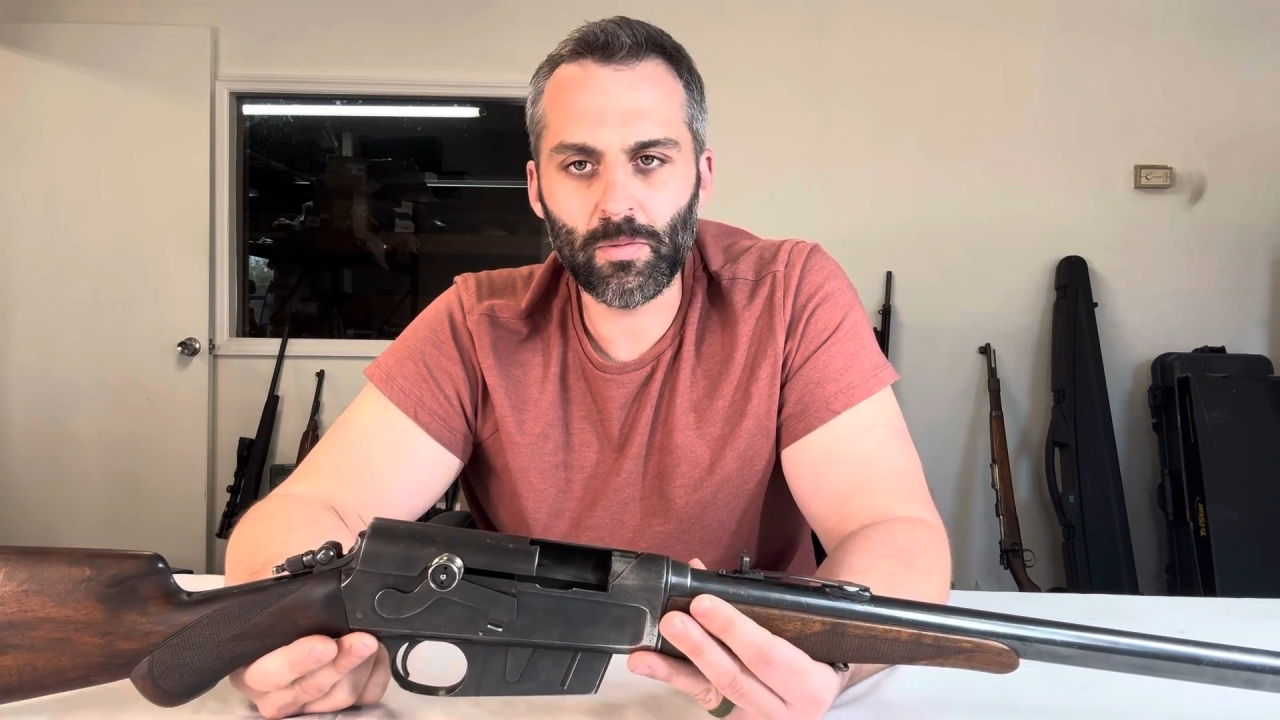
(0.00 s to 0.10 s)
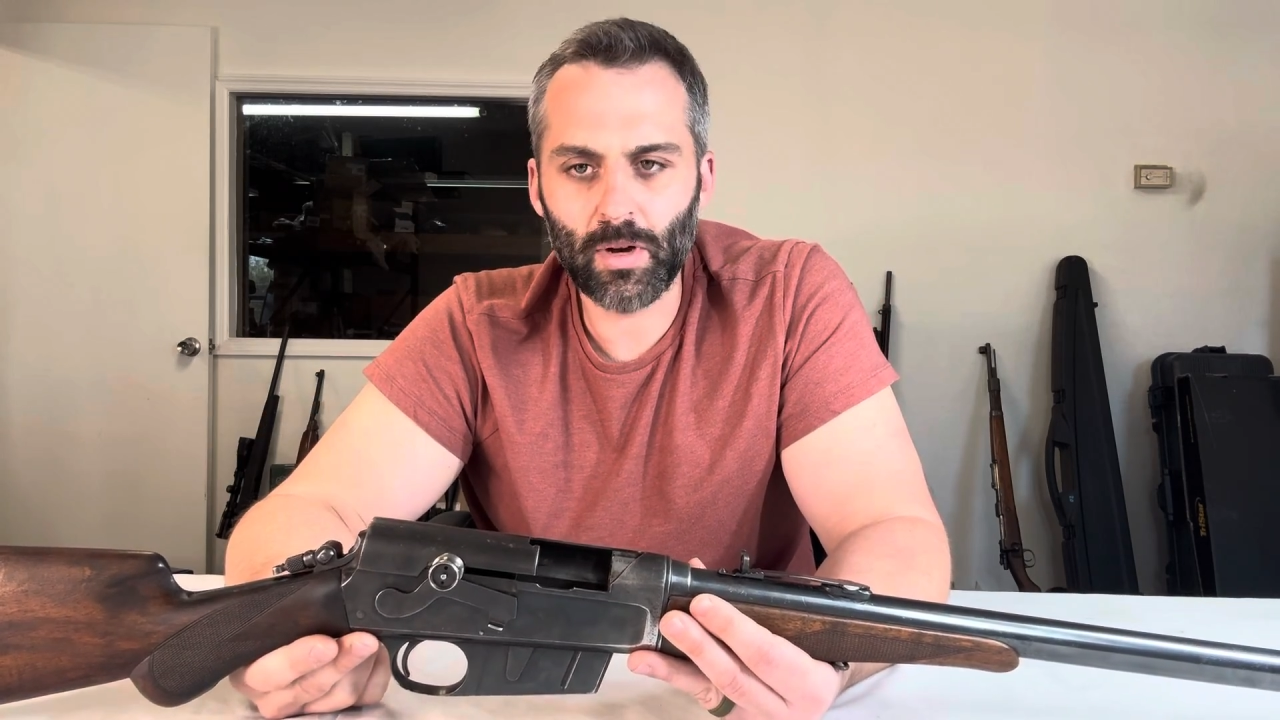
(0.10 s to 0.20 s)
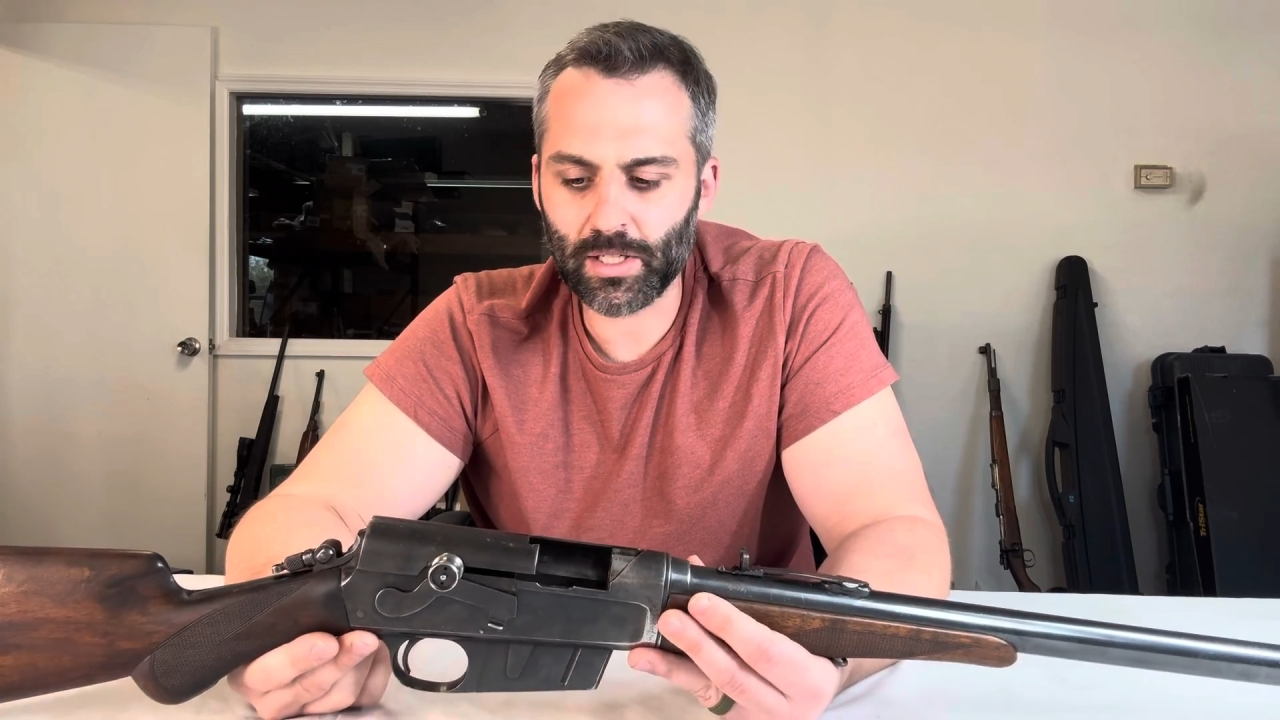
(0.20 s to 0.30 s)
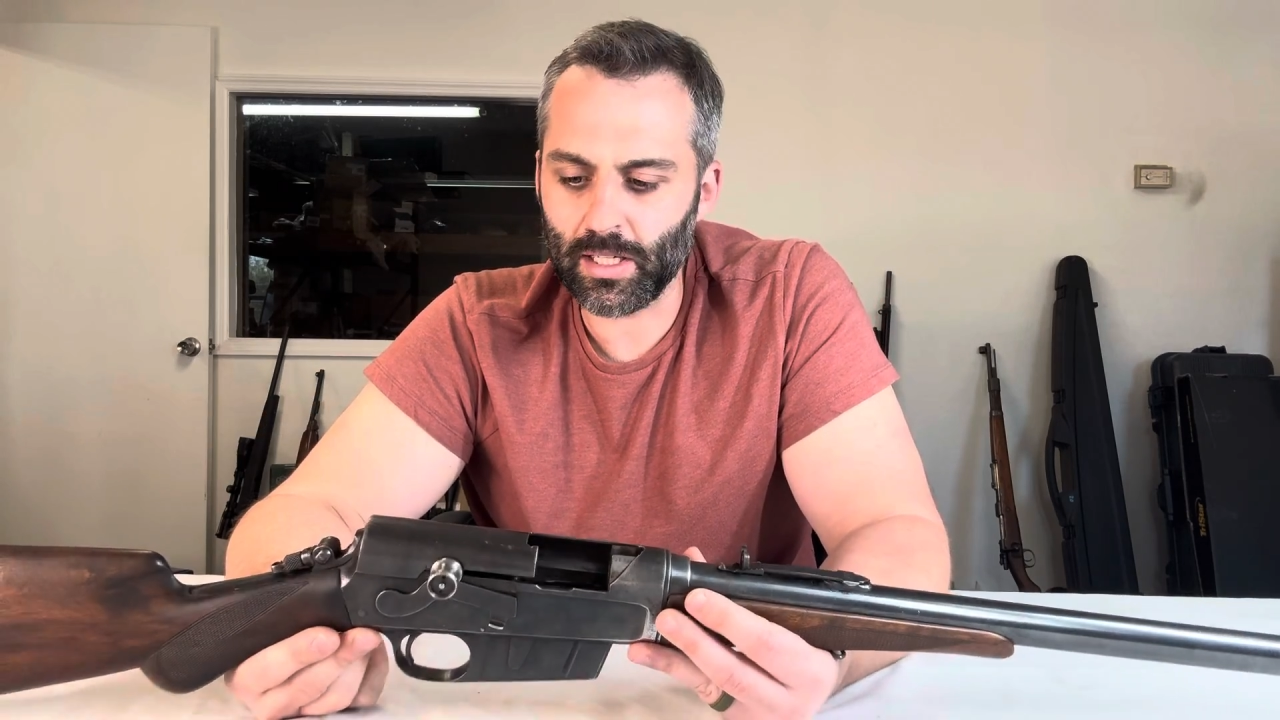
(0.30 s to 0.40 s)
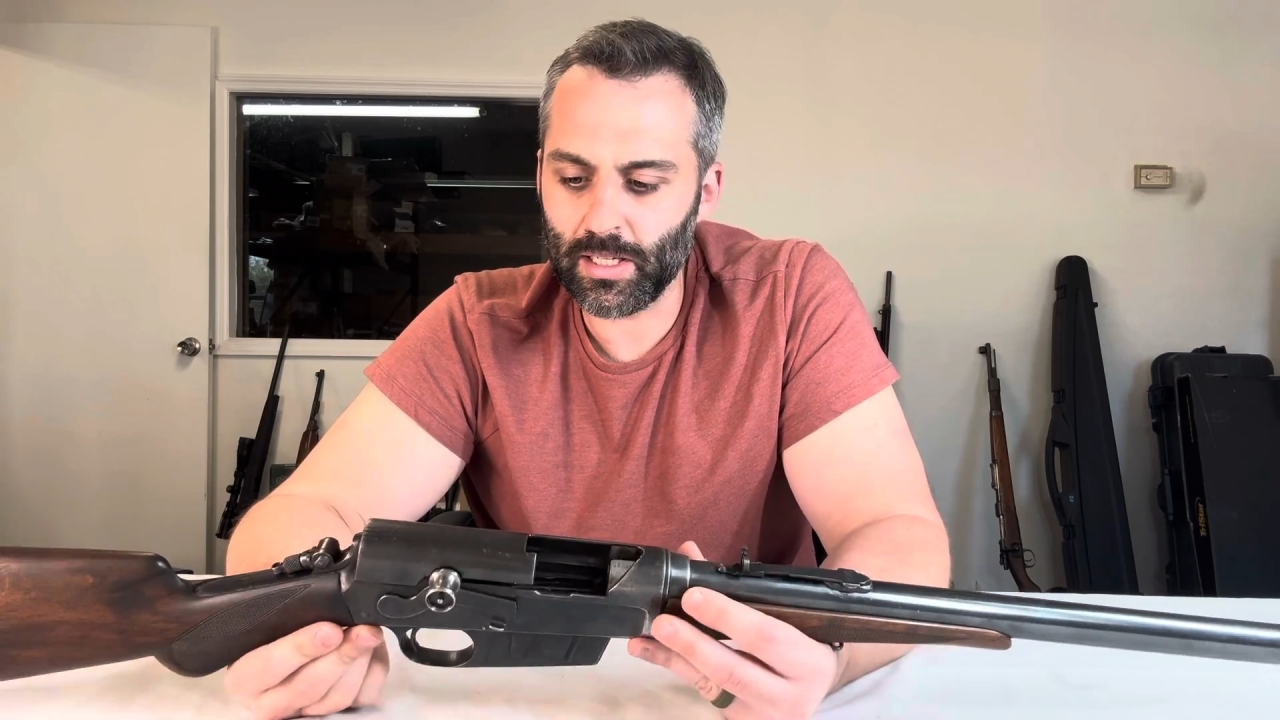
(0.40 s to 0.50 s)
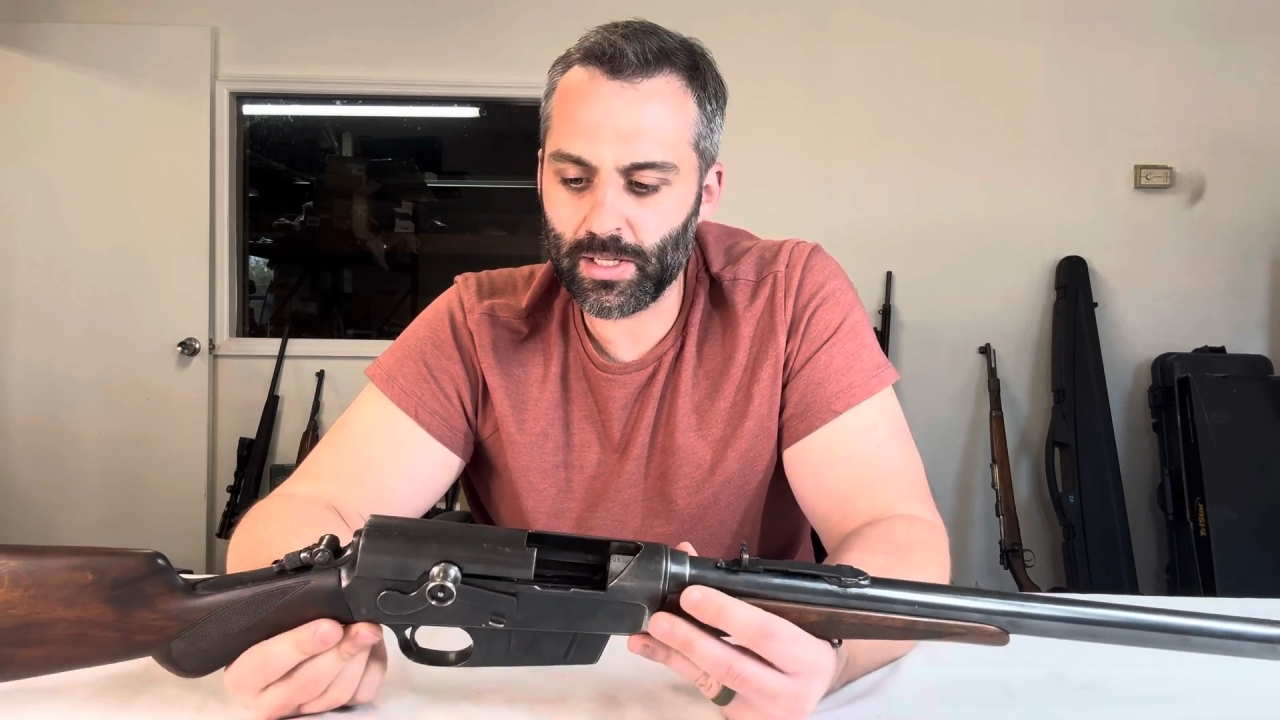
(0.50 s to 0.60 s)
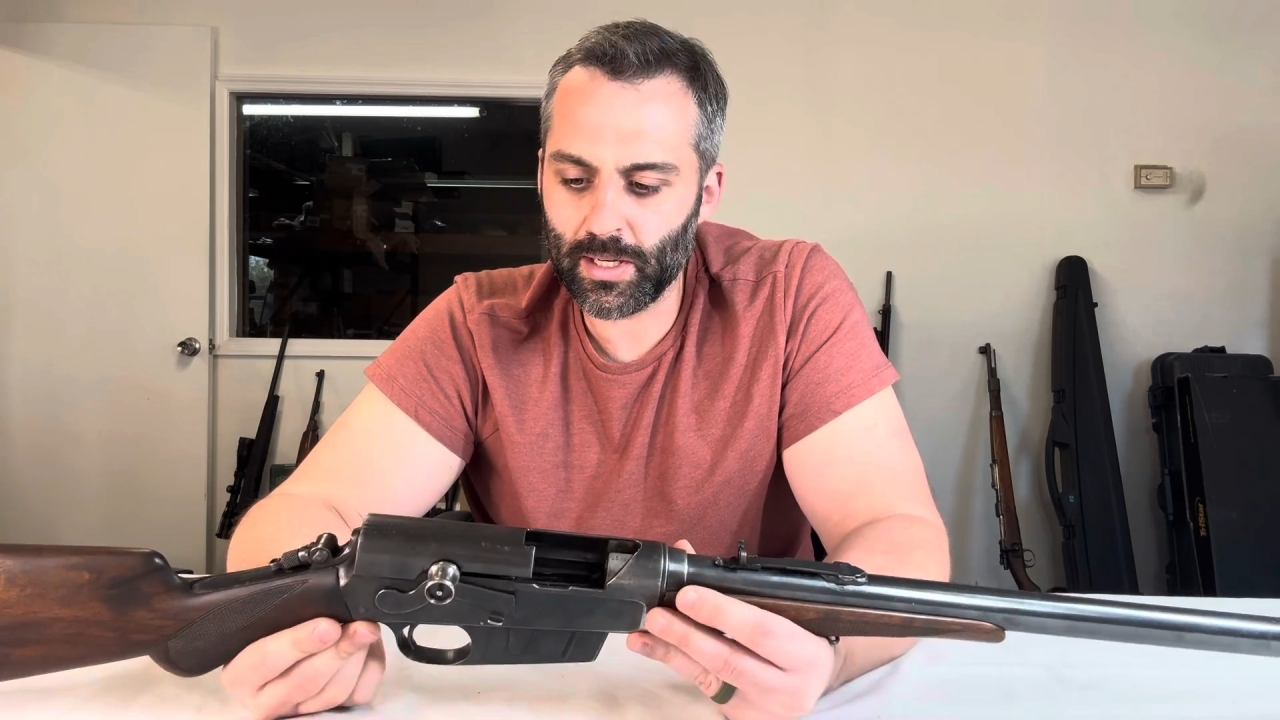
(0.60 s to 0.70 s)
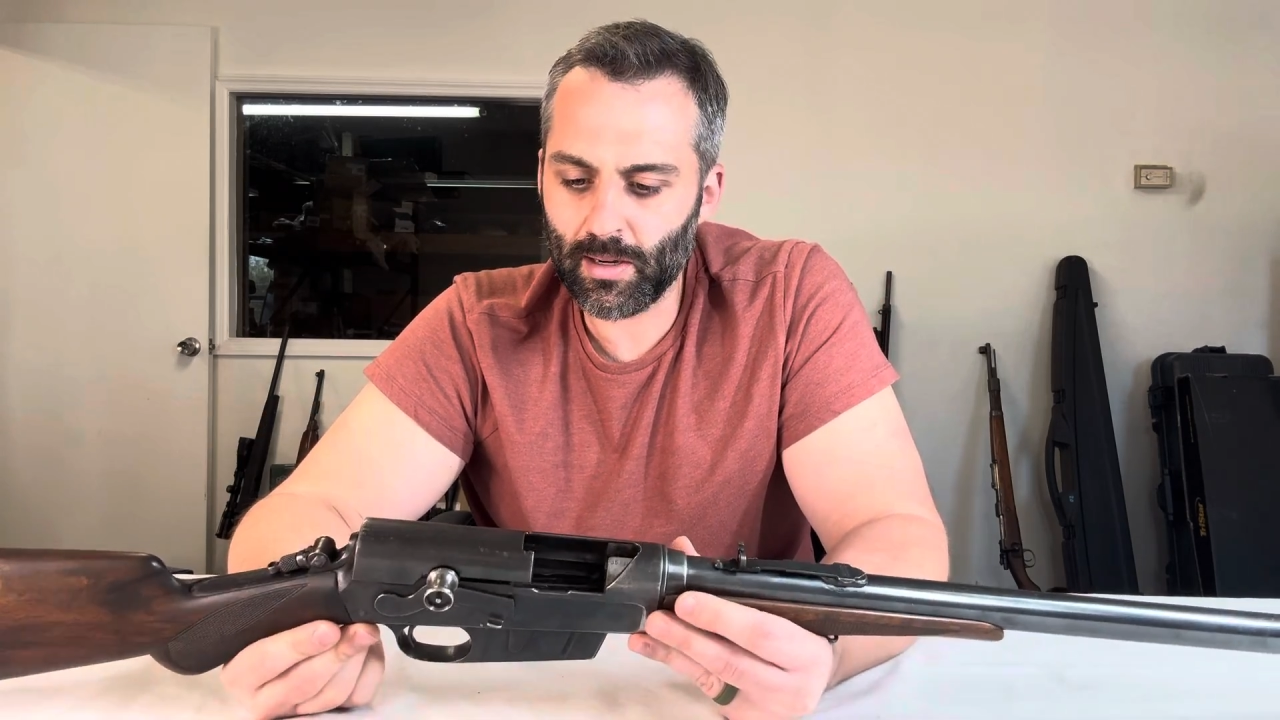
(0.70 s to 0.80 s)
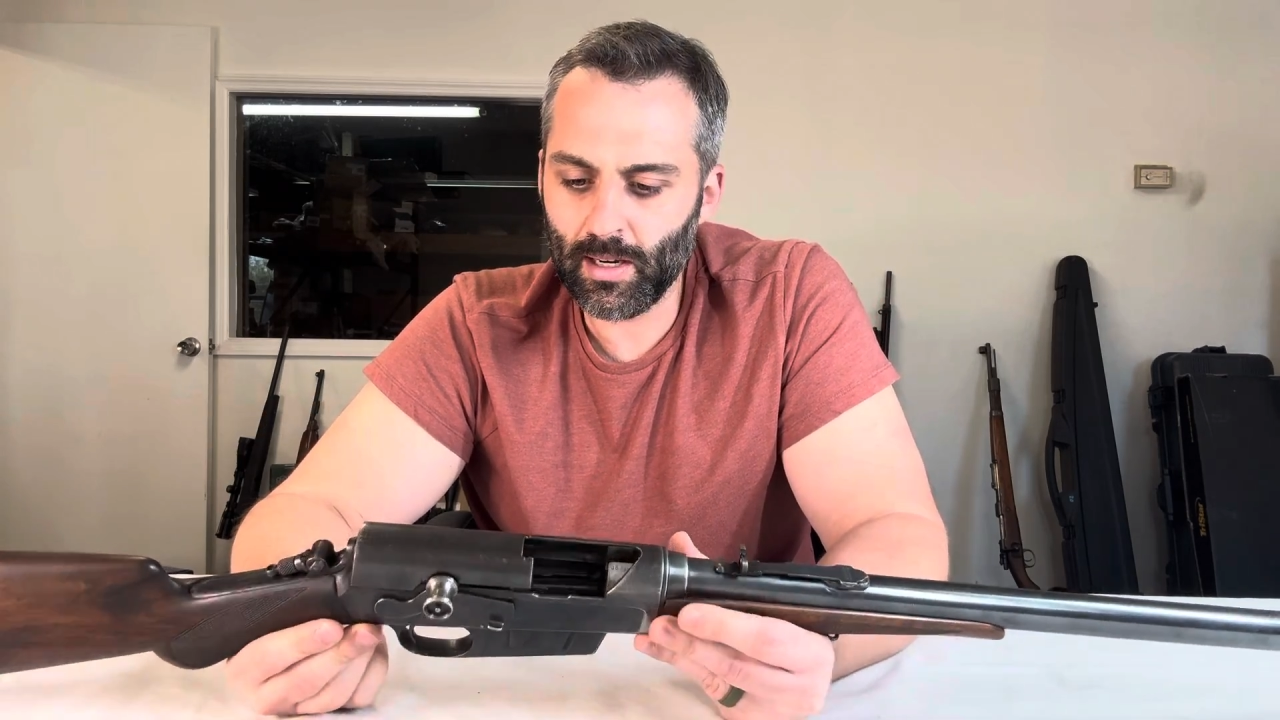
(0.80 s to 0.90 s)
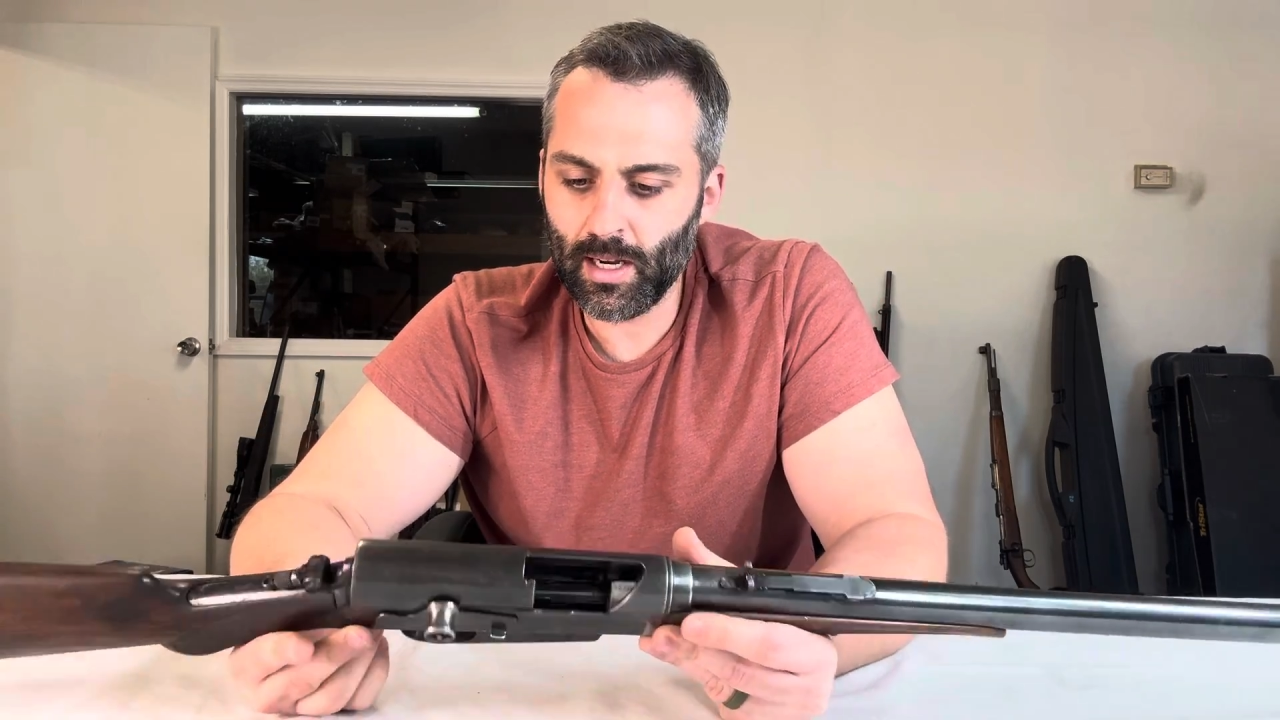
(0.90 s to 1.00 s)
much
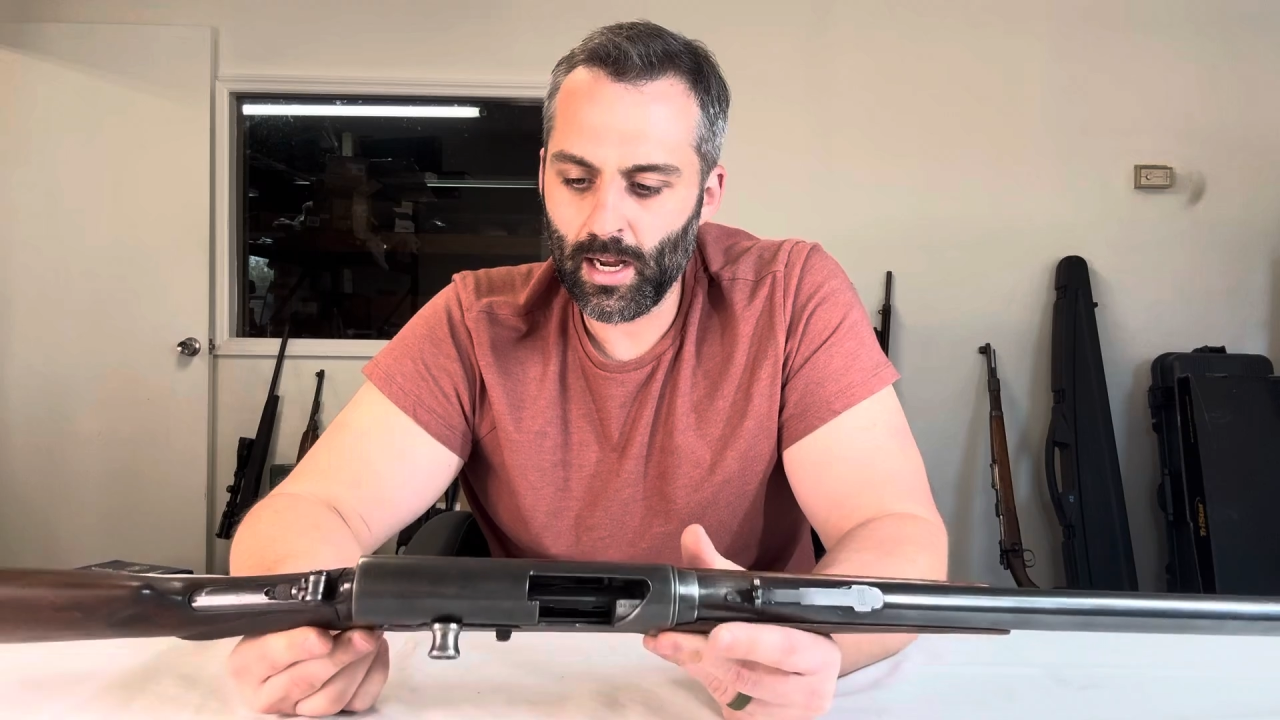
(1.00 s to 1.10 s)
easier.